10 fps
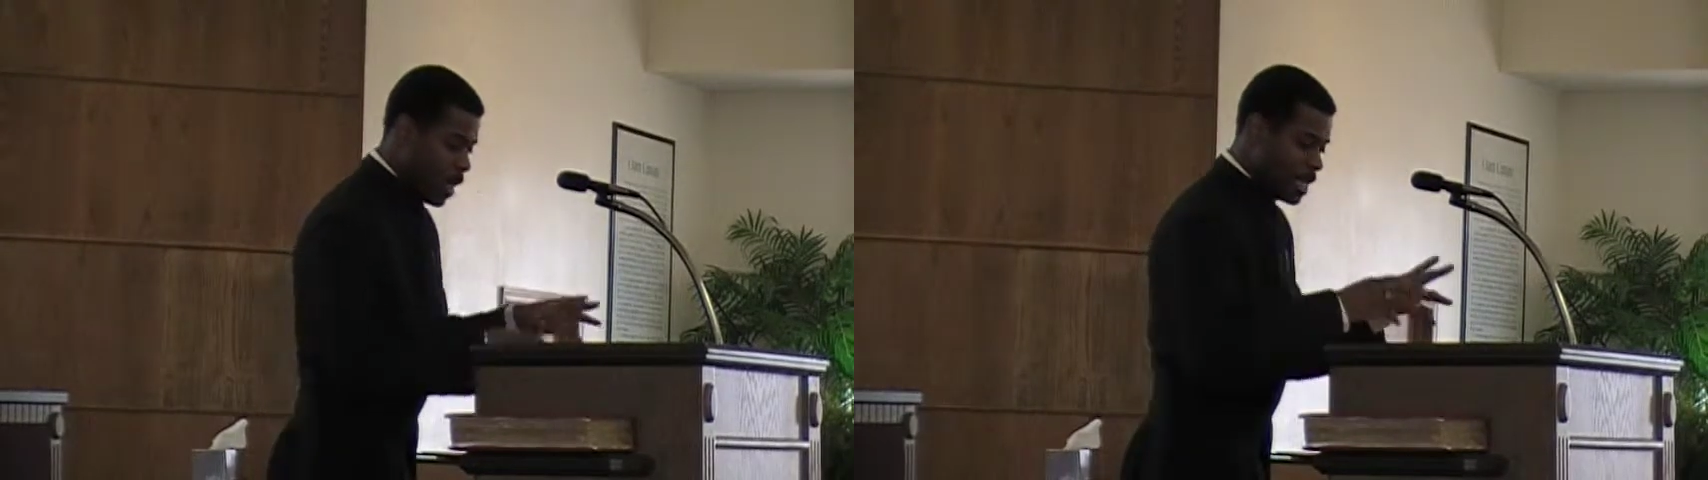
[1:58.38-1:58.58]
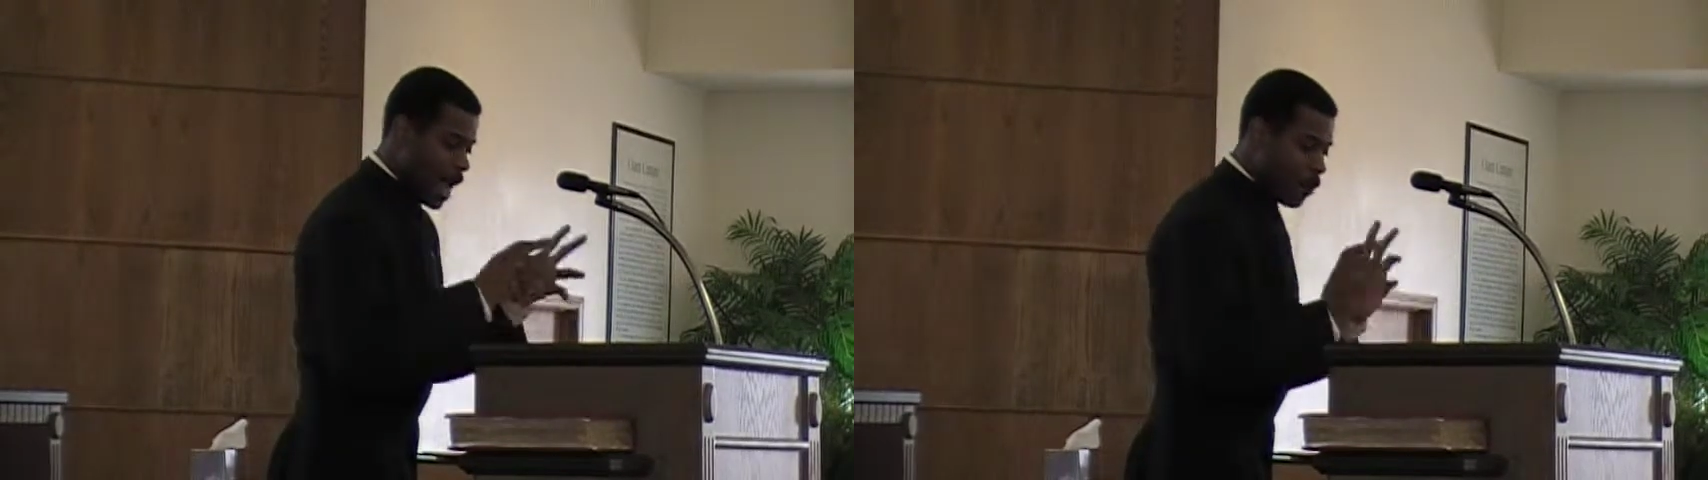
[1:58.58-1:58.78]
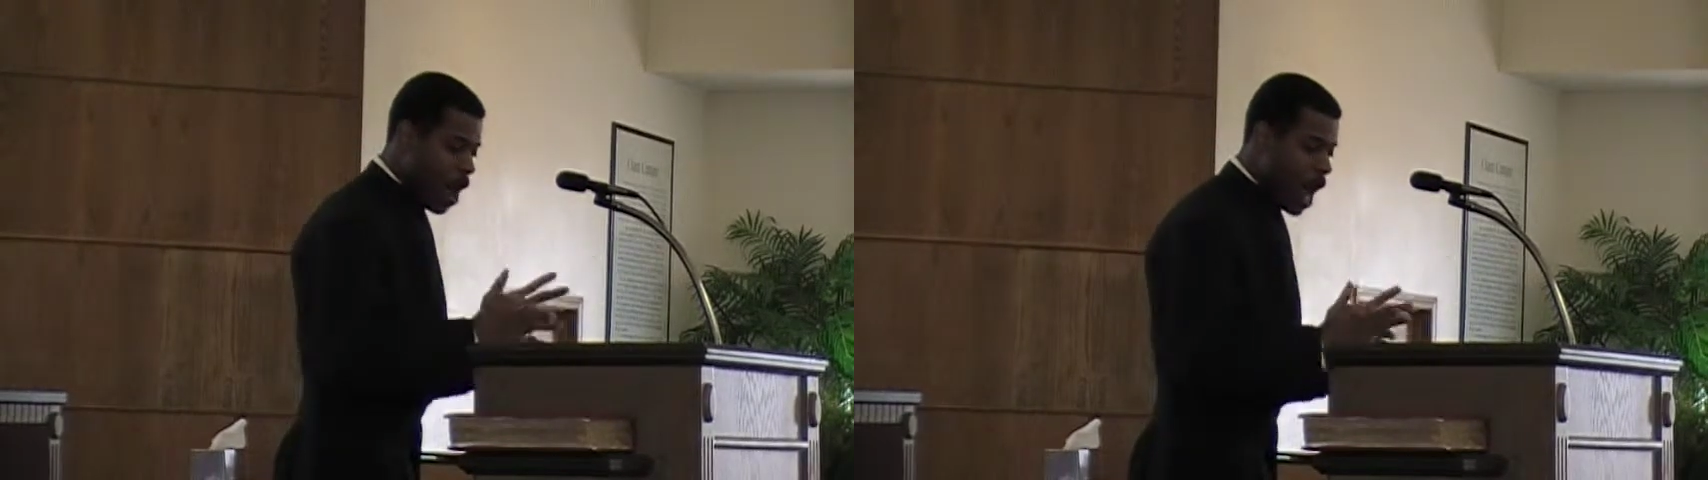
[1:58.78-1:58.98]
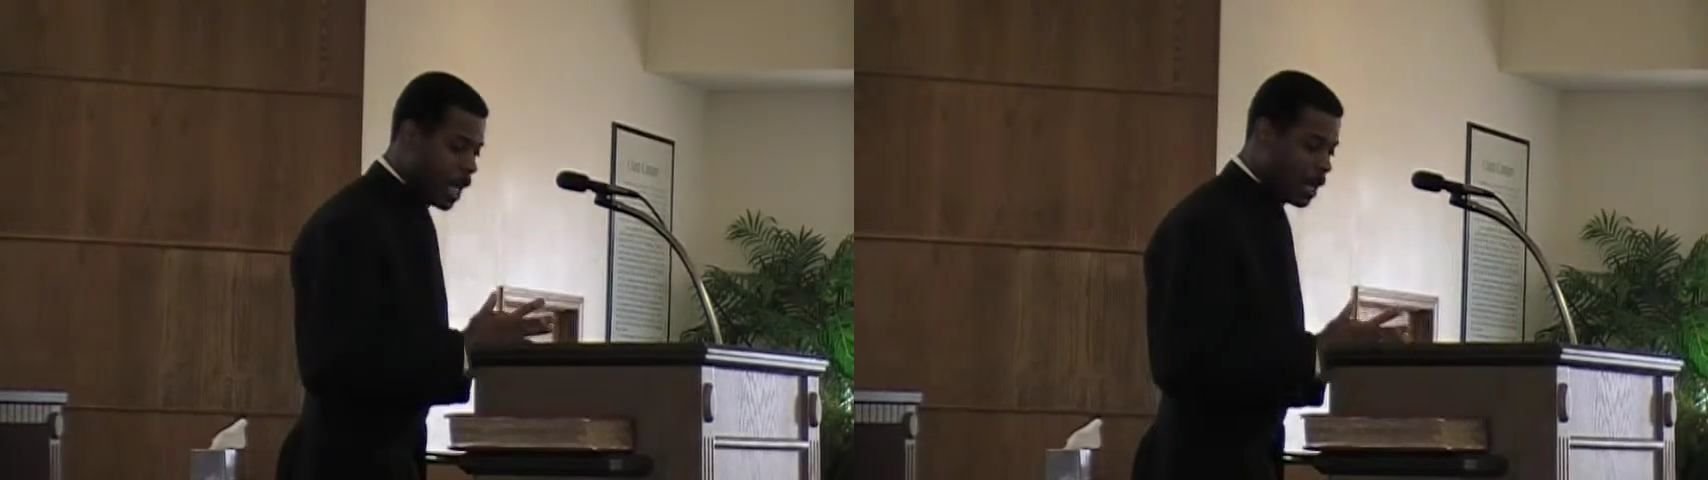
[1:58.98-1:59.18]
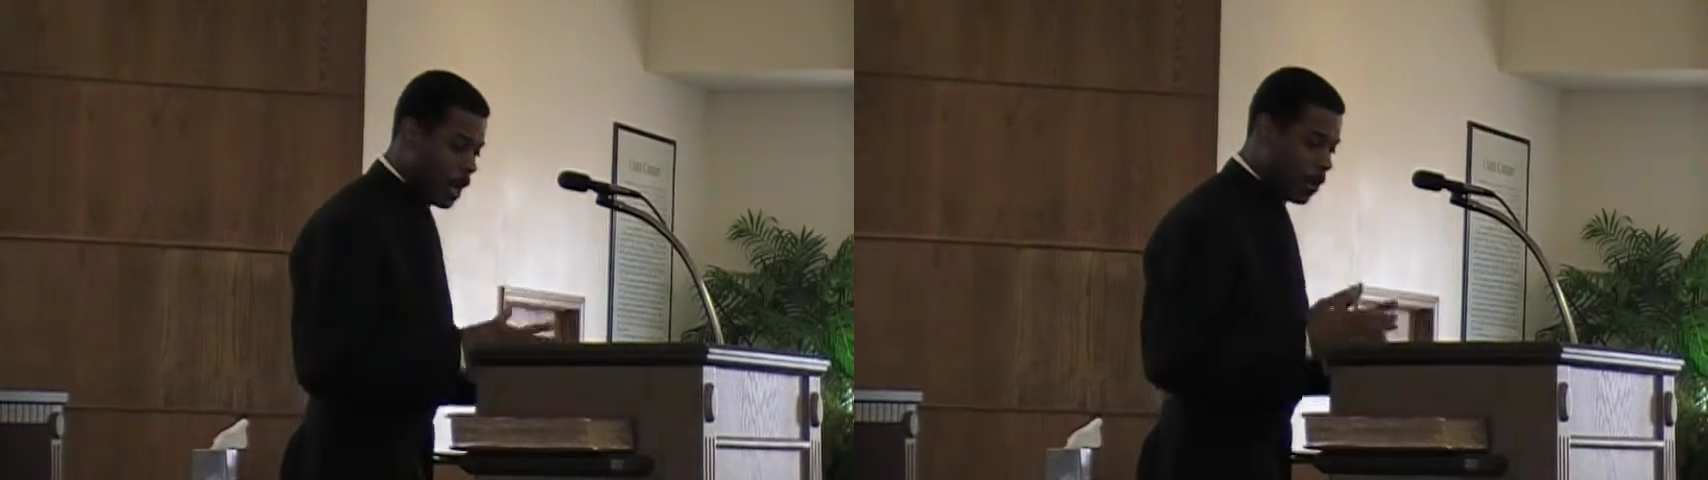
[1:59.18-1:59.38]
It's
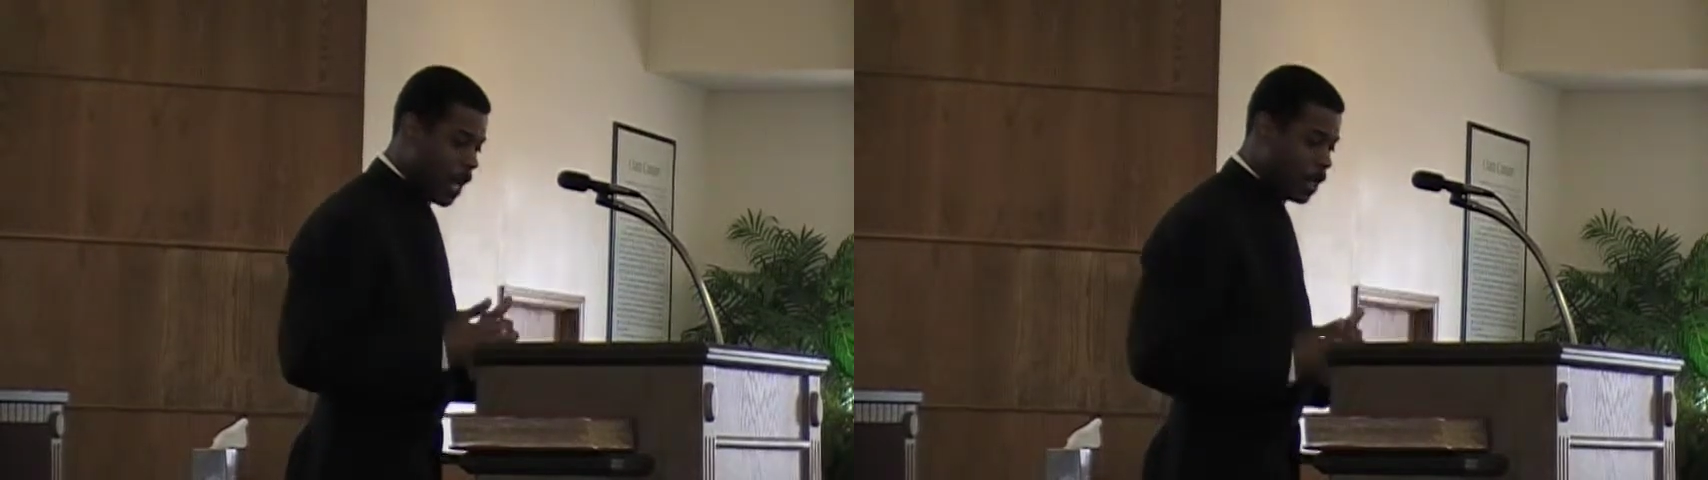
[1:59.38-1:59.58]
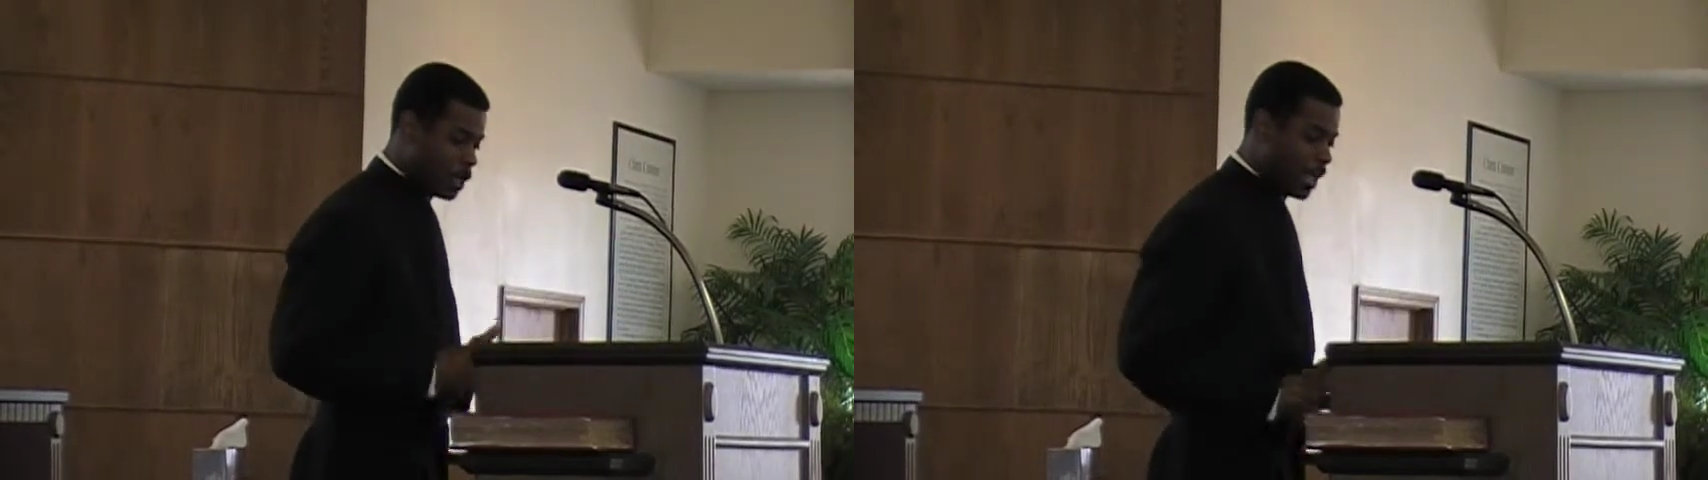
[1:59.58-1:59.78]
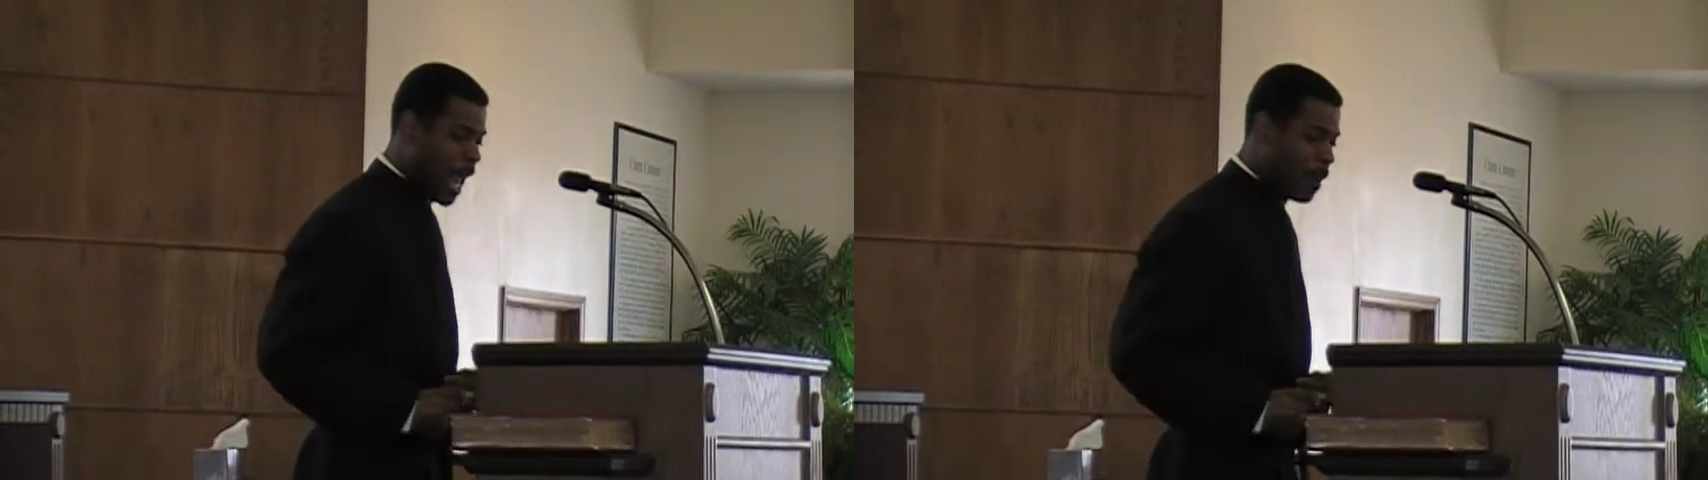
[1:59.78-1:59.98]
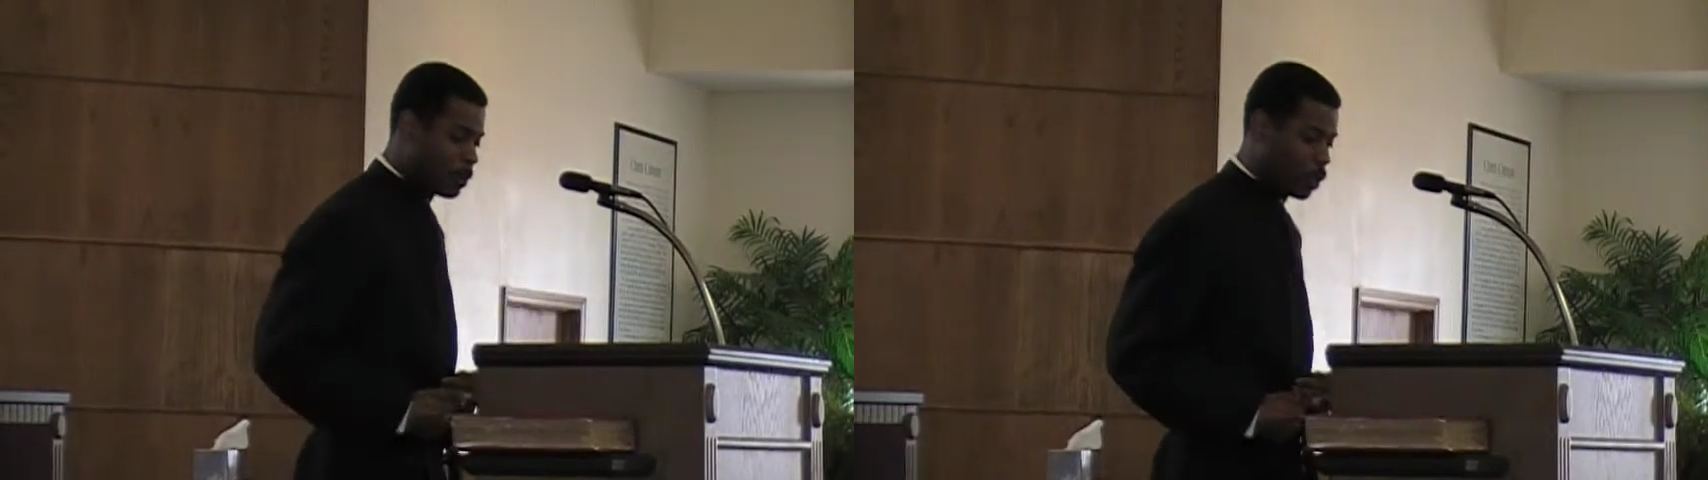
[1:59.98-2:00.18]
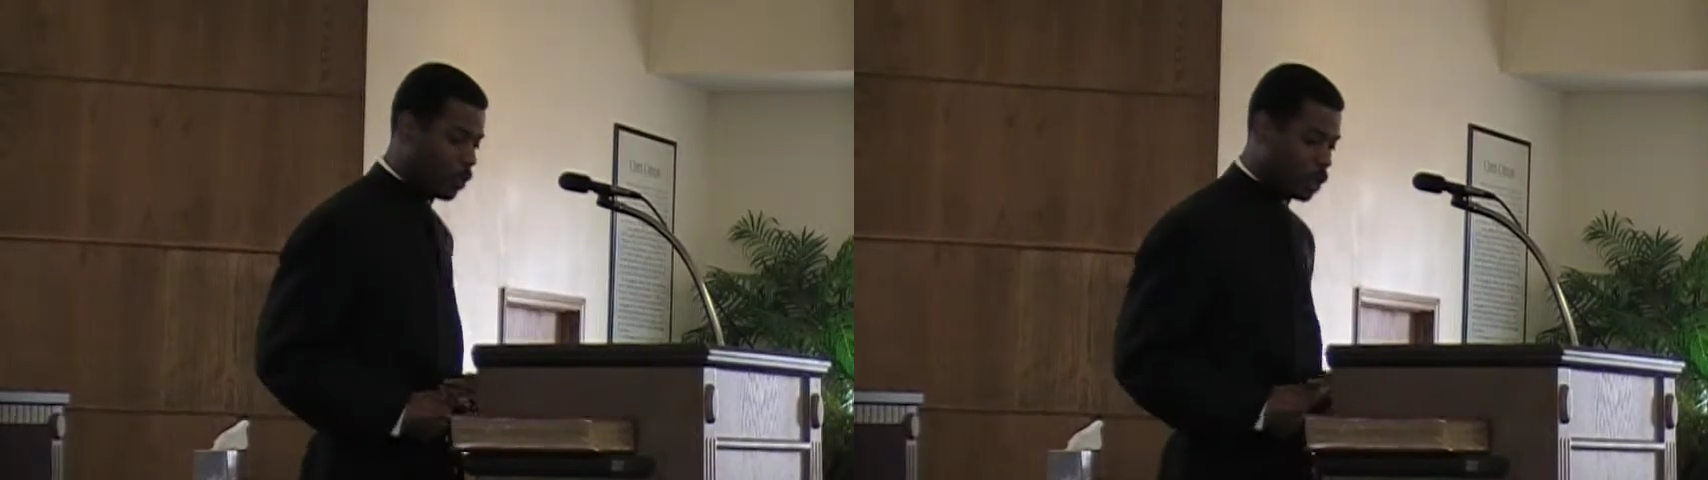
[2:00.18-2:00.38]
ironic that Peter's capture